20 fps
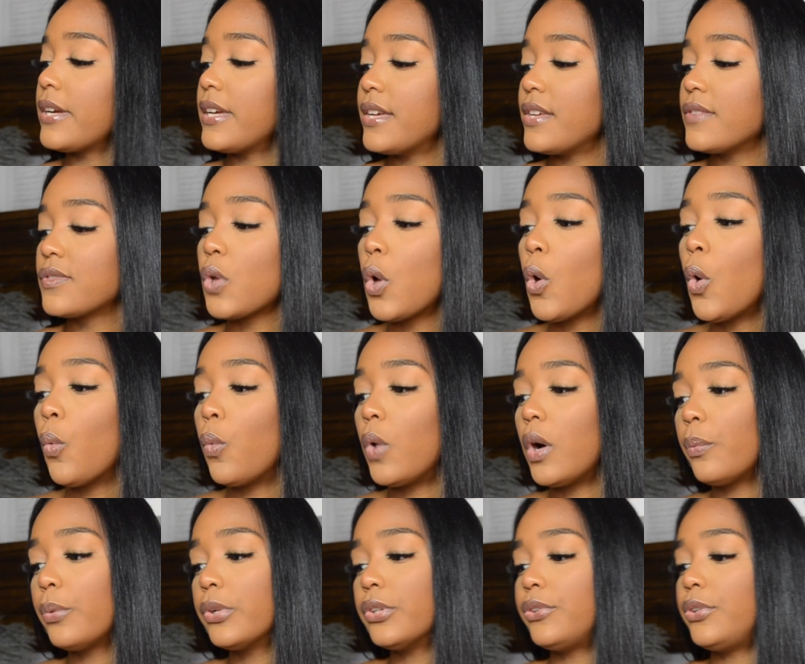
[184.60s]
is,
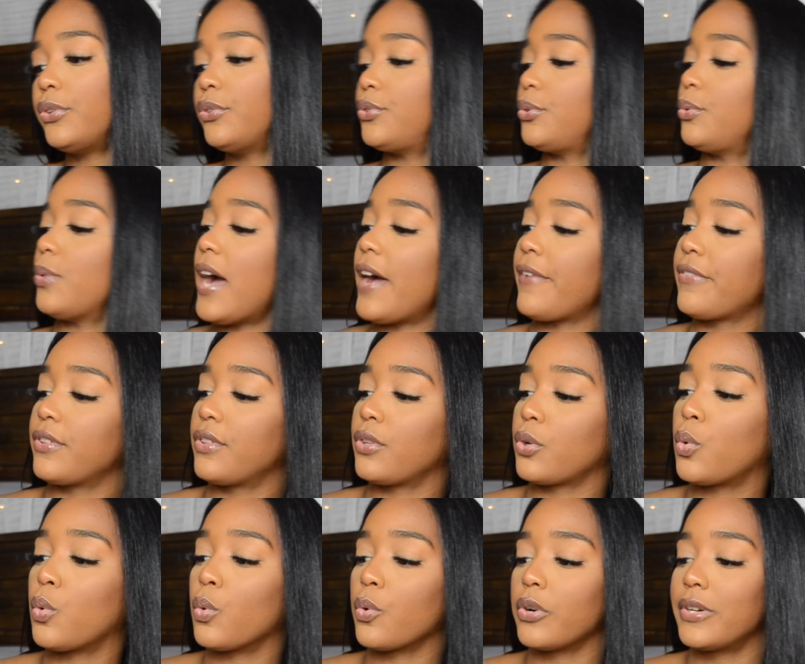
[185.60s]
what will you do after the
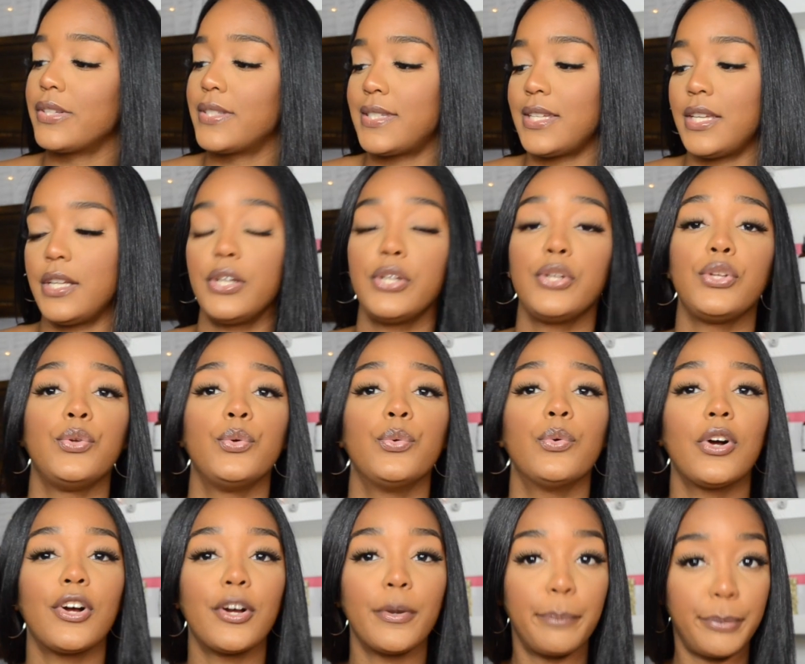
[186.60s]
quarantine? You
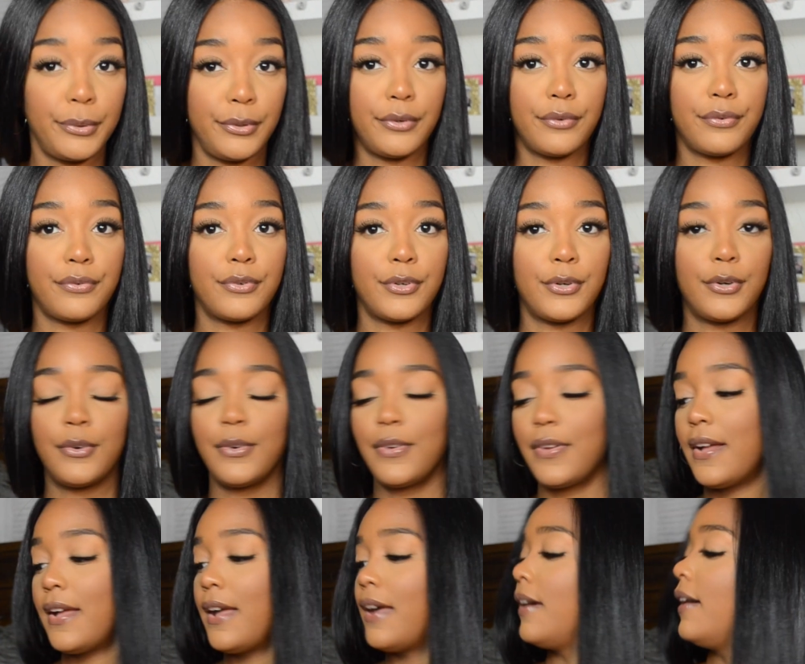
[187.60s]
are beautiful.
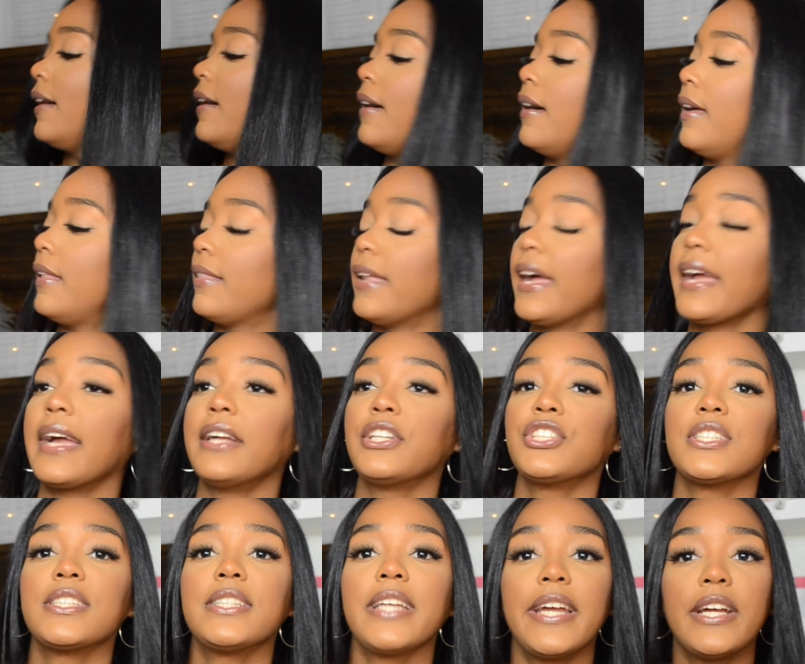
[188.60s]
Like I
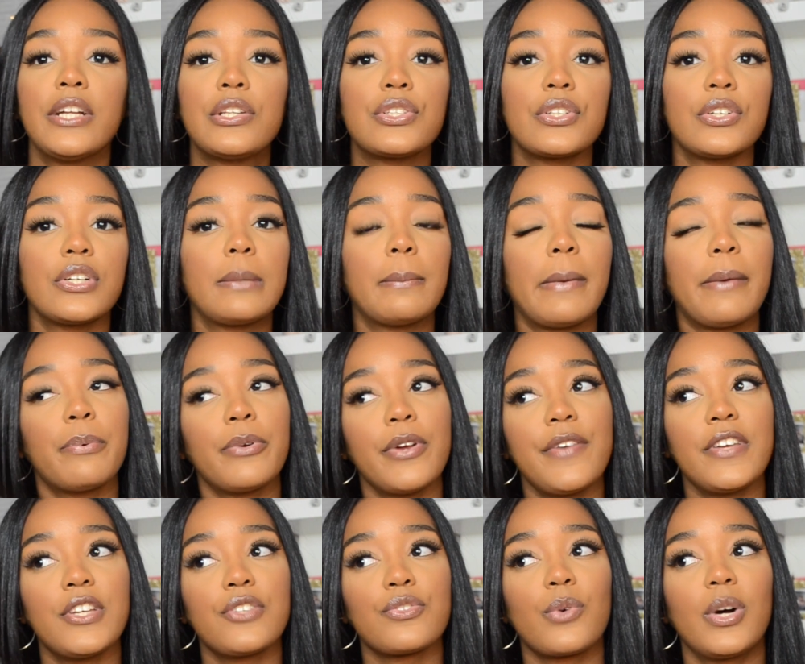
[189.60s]
just answered in my
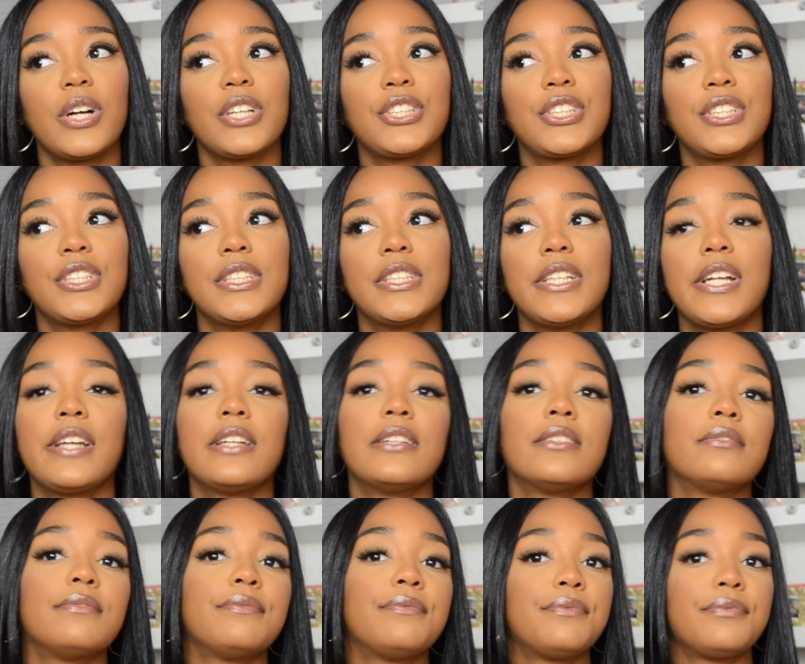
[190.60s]
previous question,
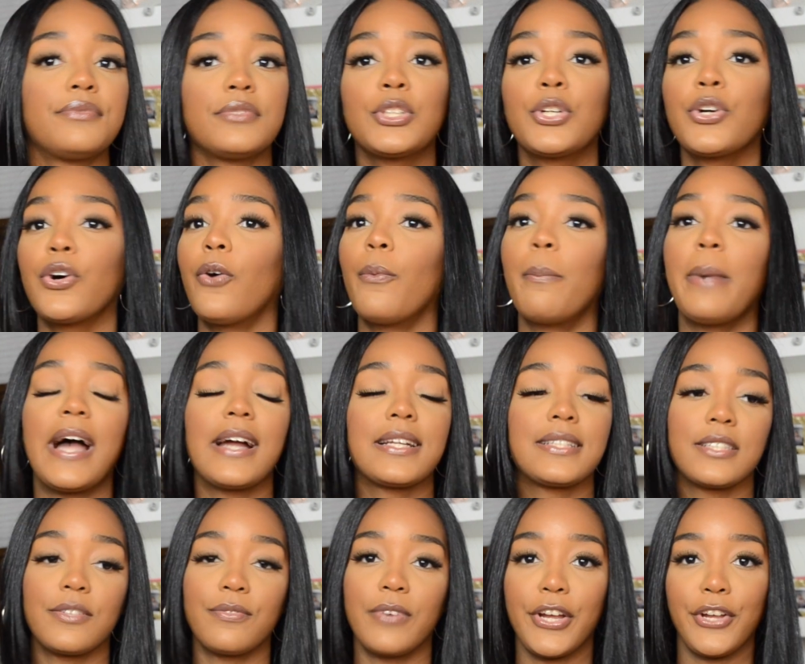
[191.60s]
go
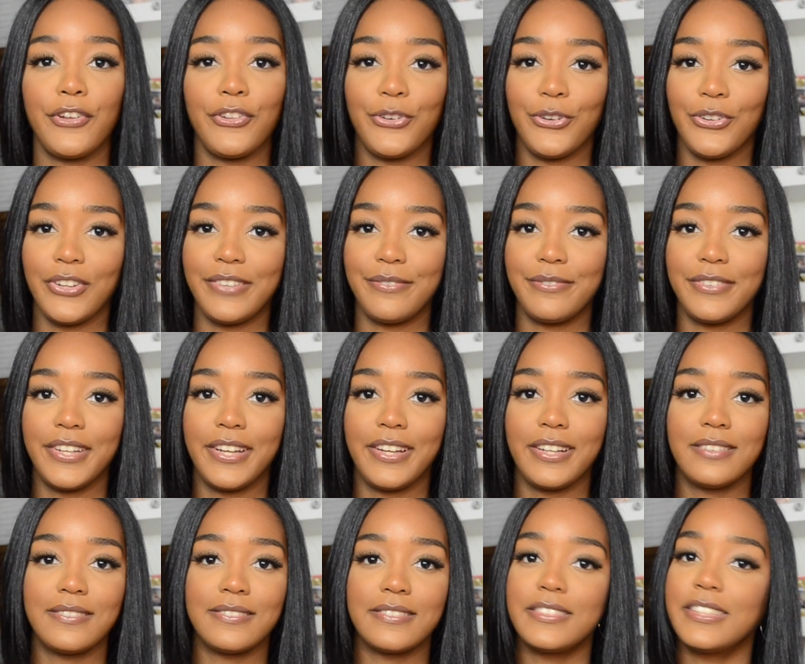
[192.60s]
back to regular
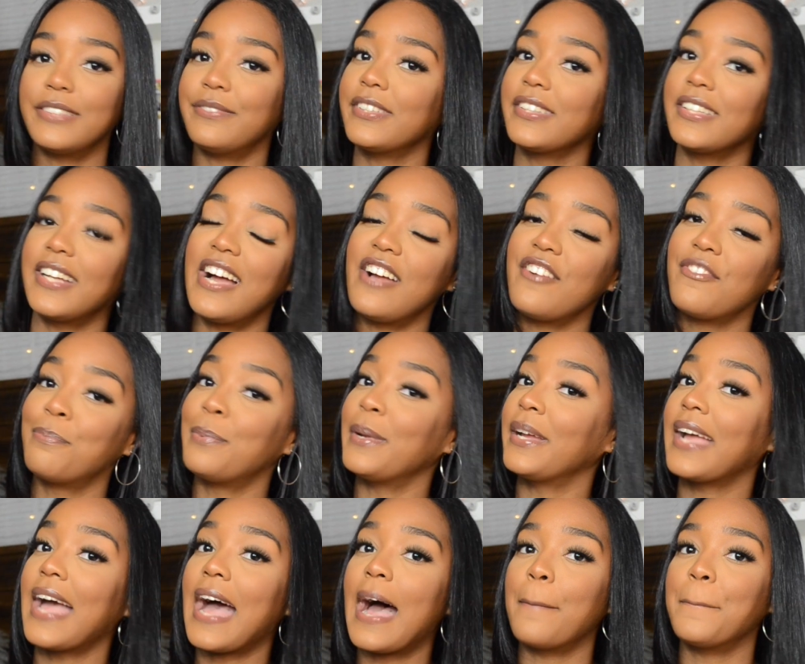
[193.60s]
living, living life,
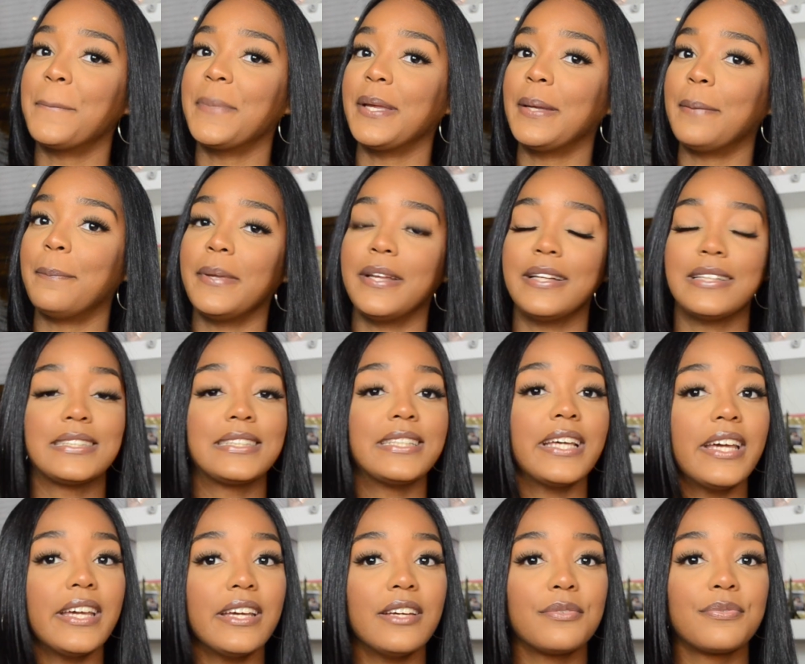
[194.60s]
being happy, being
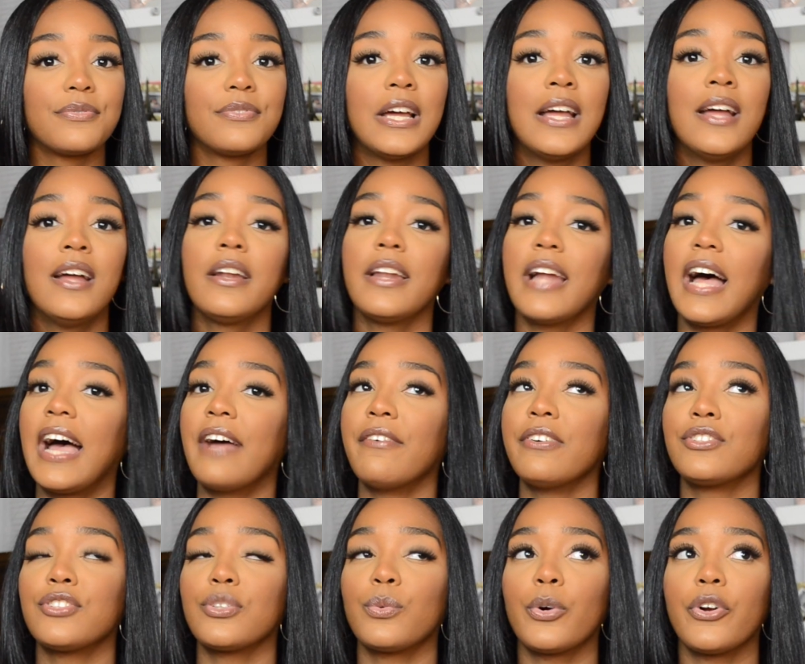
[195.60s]
safe, not
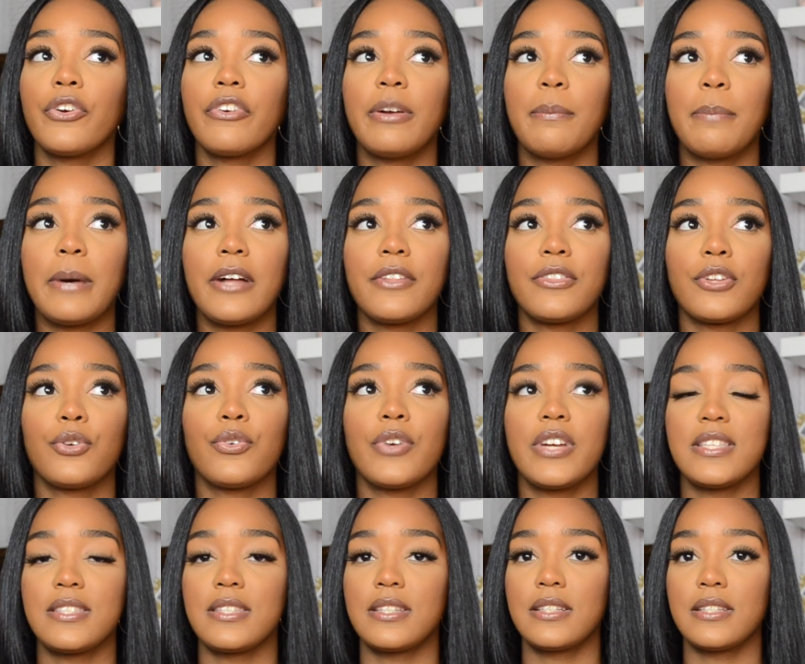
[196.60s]
having to worry about the
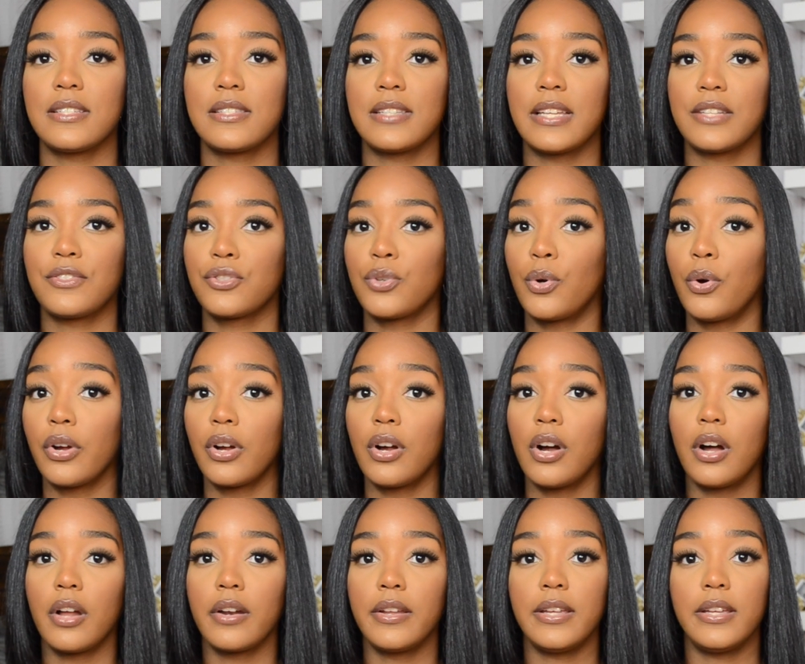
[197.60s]
craziness that's going
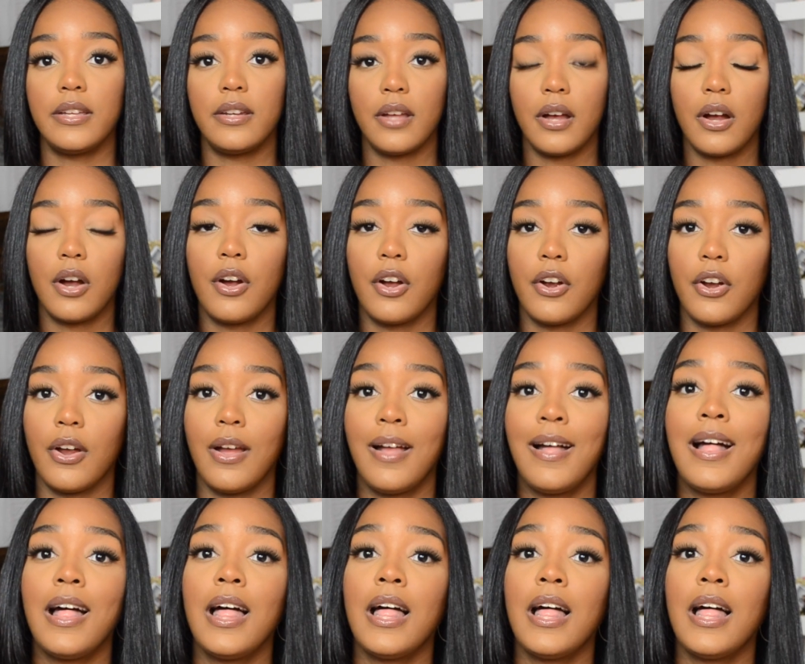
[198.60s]
on in our